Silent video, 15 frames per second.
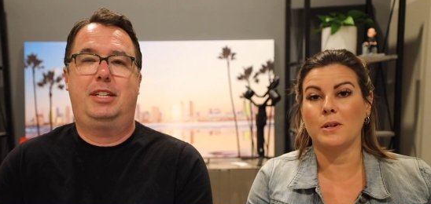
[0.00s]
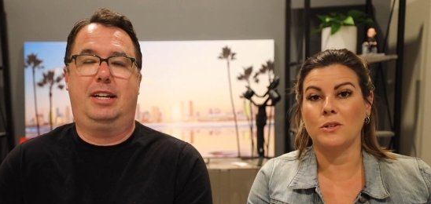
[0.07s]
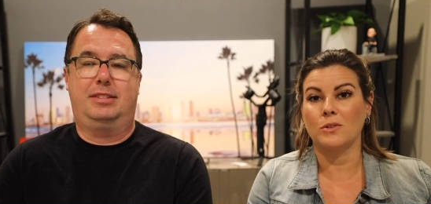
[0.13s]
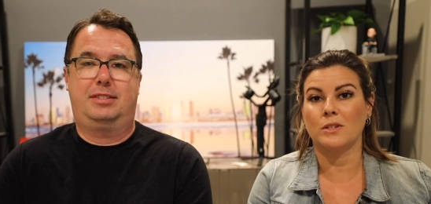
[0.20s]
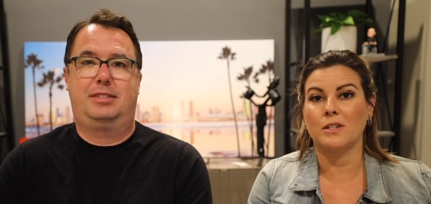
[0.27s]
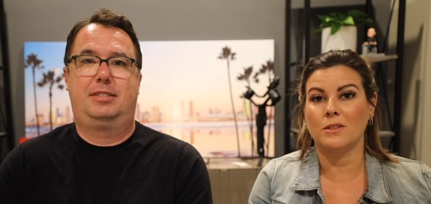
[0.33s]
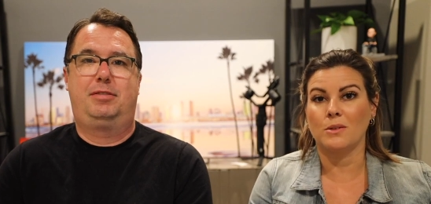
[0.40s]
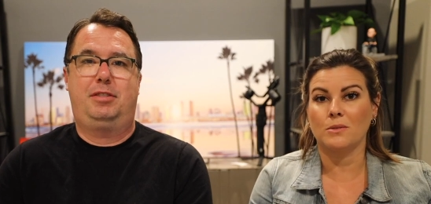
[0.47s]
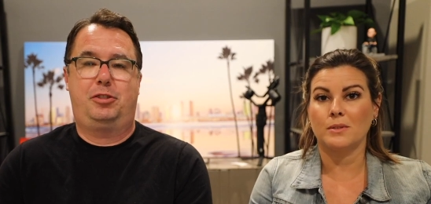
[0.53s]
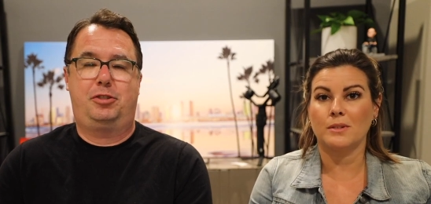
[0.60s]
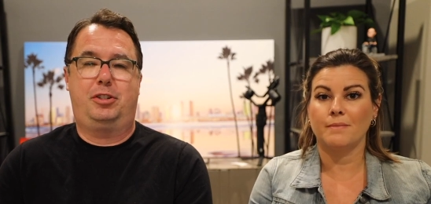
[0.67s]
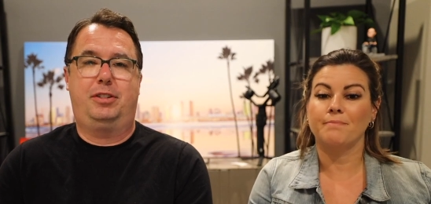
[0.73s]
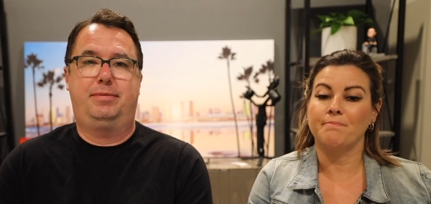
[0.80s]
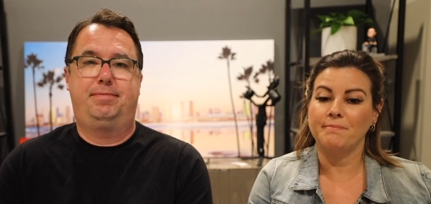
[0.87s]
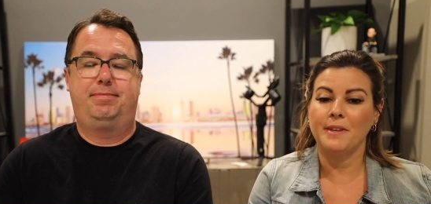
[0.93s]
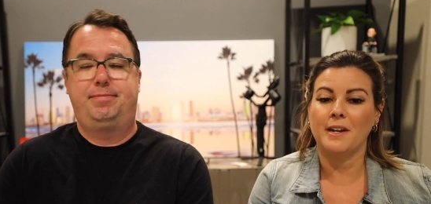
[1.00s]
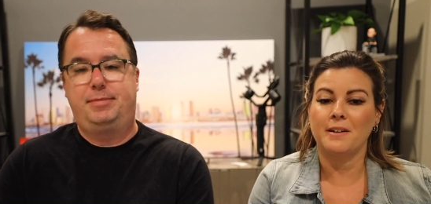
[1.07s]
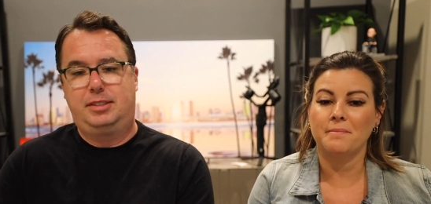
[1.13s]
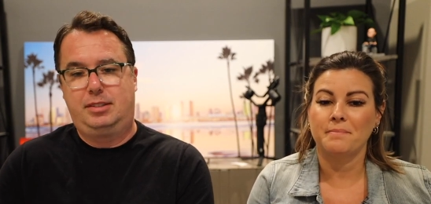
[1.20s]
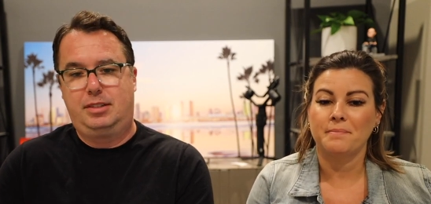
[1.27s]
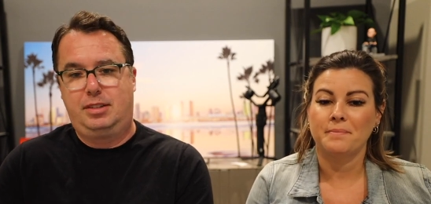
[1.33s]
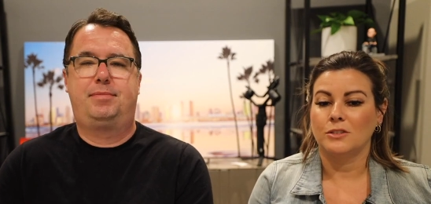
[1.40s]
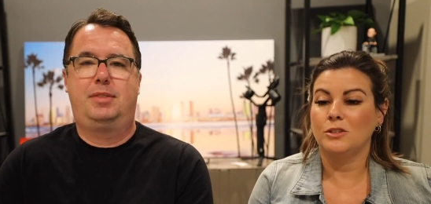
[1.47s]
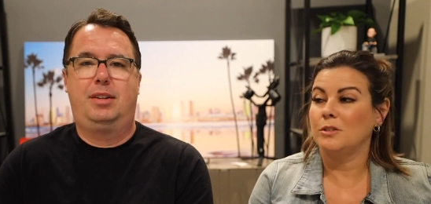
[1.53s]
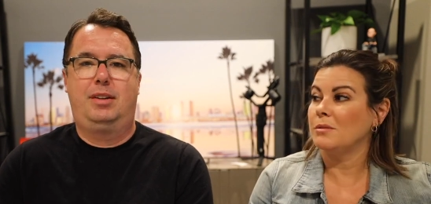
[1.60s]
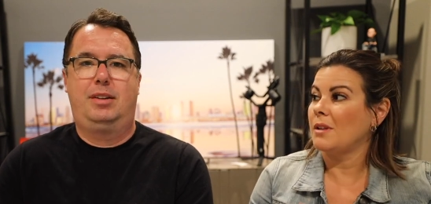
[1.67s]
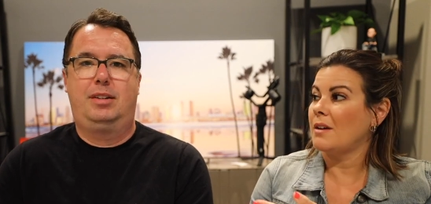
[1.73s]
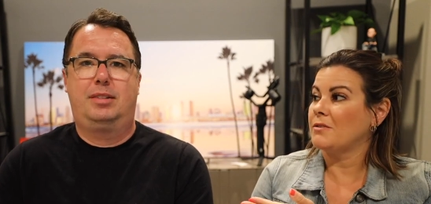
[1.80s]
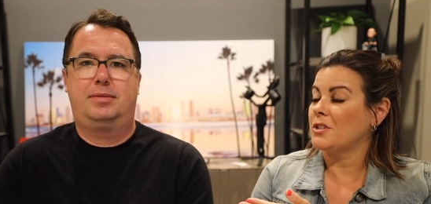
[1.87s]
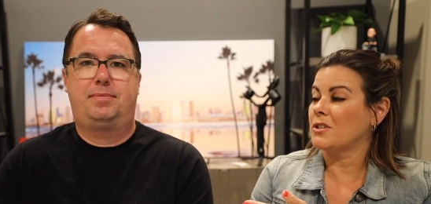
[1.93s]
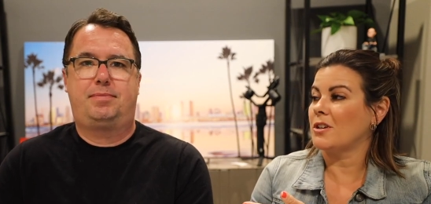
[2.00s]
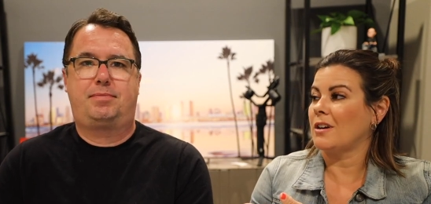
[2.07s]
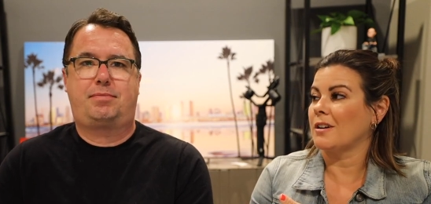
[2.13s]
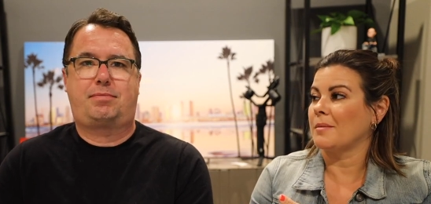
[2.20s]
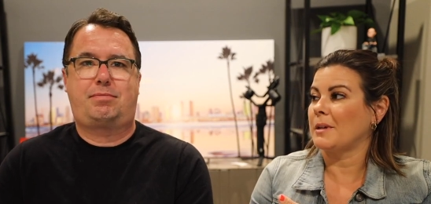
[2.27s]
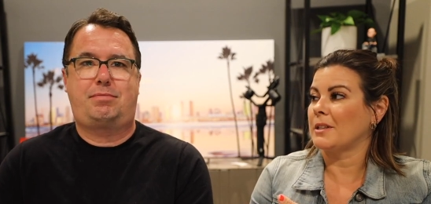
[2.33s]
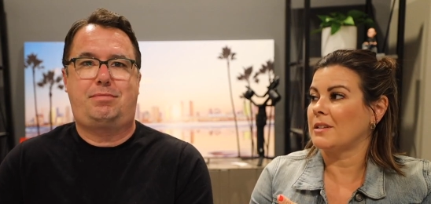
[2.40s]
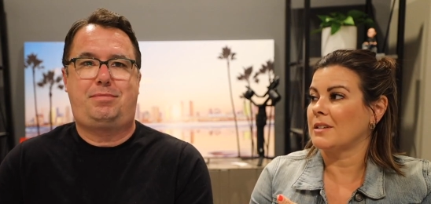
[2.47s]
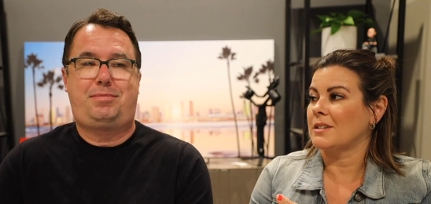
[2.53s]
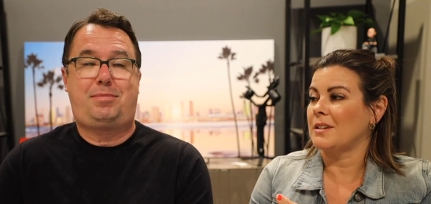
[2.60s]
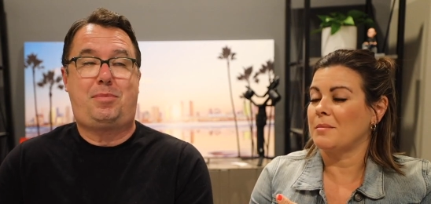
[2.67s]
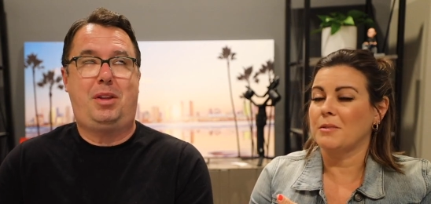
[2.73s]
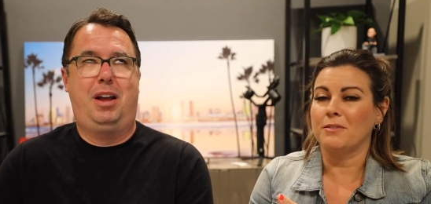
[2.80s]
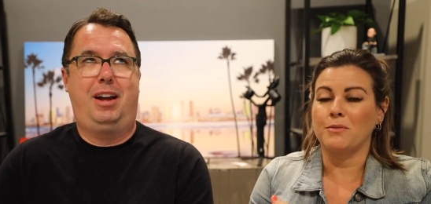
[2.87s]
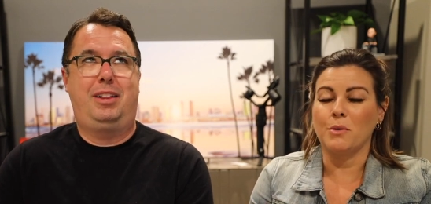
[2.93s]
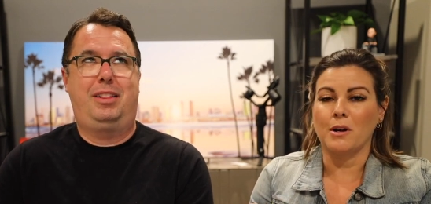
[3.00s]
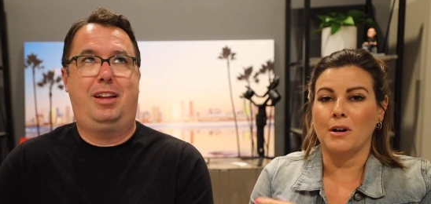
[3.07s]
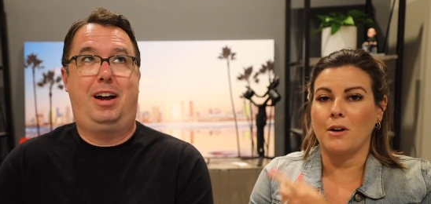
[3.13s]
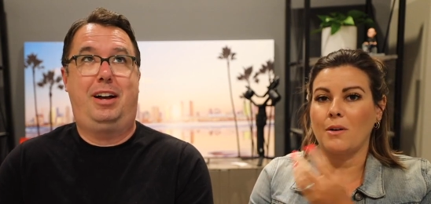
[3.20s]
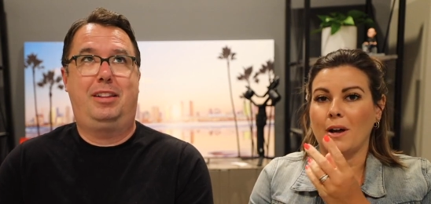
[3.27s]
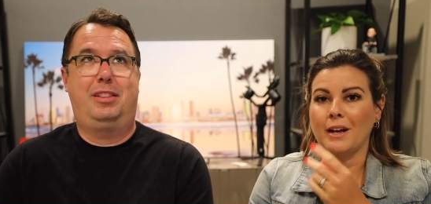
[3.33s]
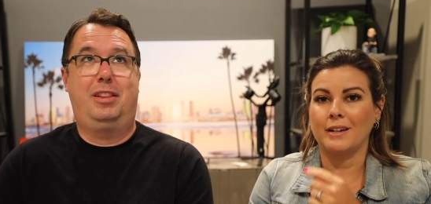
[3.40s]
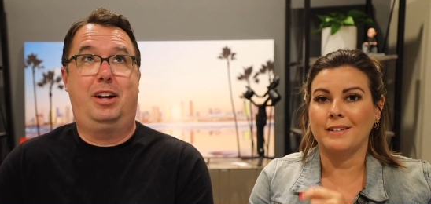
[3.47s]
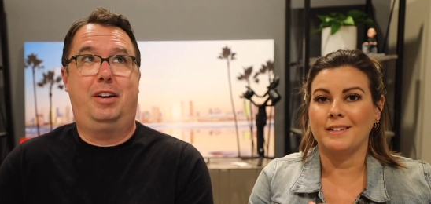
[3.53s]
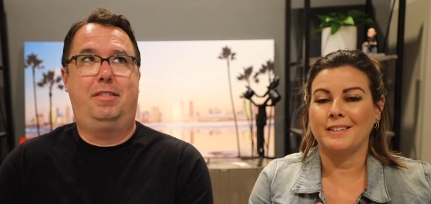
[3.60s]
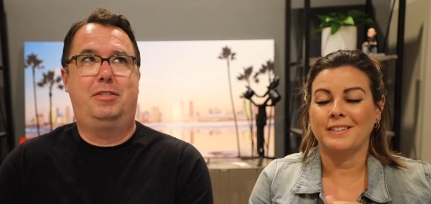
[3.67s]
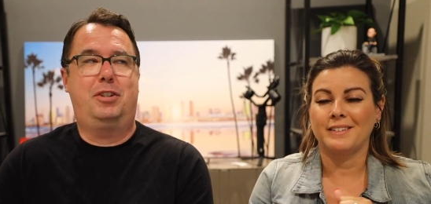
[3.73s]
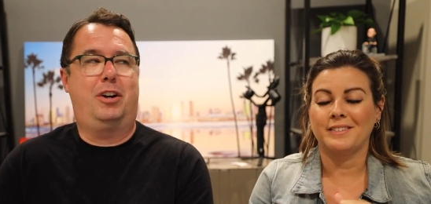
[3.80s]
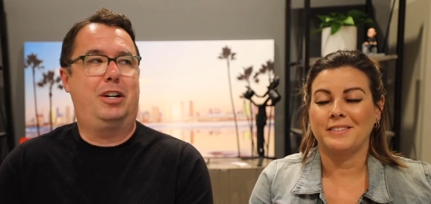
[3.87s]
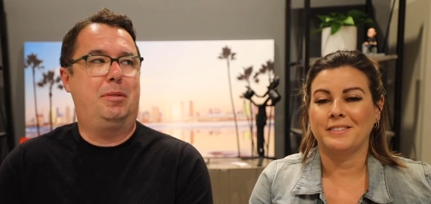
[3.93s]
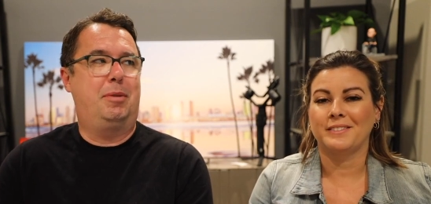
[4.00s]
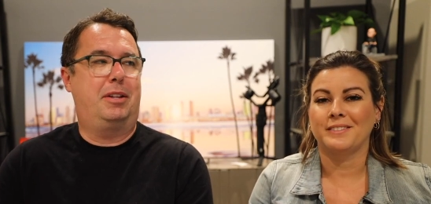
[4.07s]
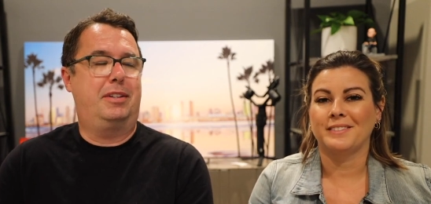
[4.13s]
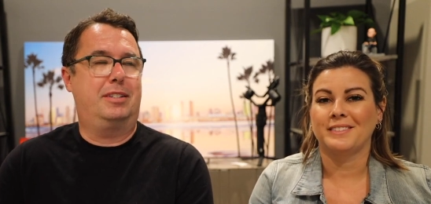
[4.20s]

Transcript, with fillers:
Speaker 1: yes, for sure. Yeah, because you love to talk about this number four.
Speaker 2: I, I love talking about